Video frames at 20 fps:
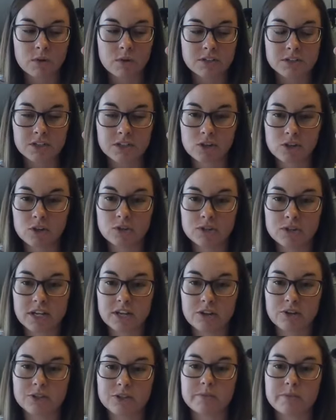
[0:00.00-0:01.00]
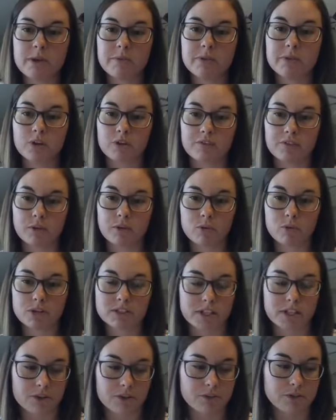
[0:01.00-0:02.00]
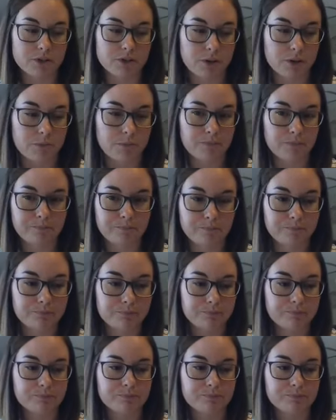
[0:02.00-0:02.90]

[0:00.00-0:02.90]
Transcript: Once the glue settles, maybe you'll feel more settled too.